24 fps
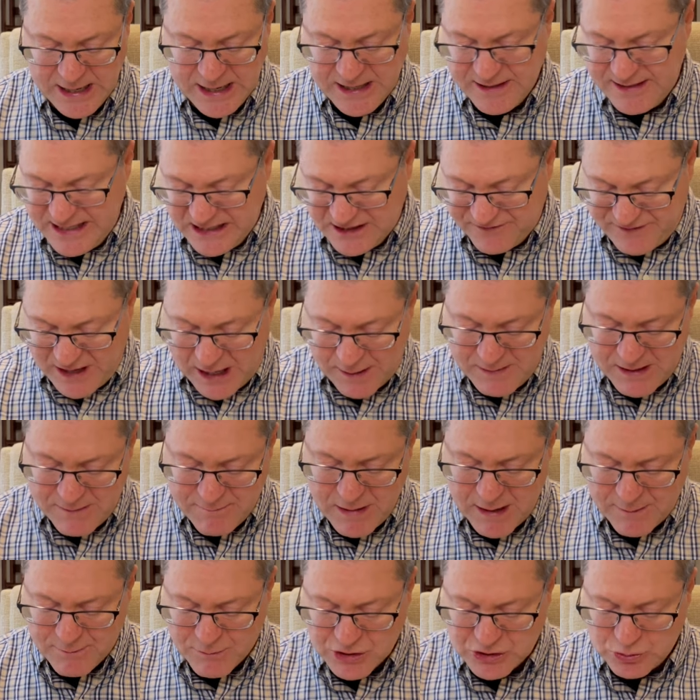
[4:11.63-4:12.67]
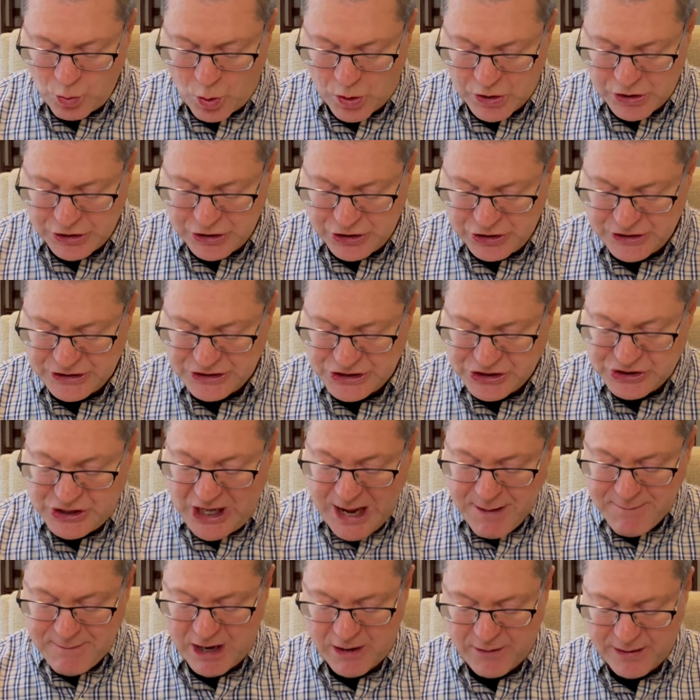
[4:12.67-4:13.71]
These family members wanted you to stay
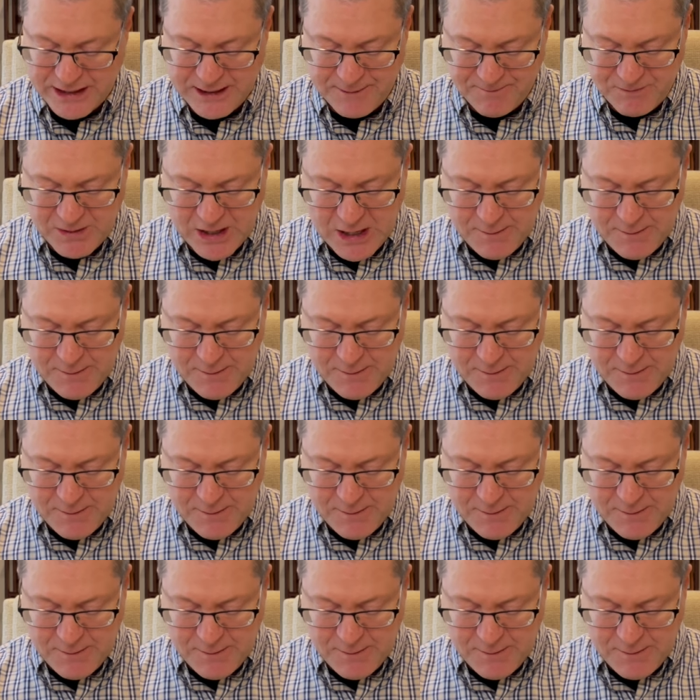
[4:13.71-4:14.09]
married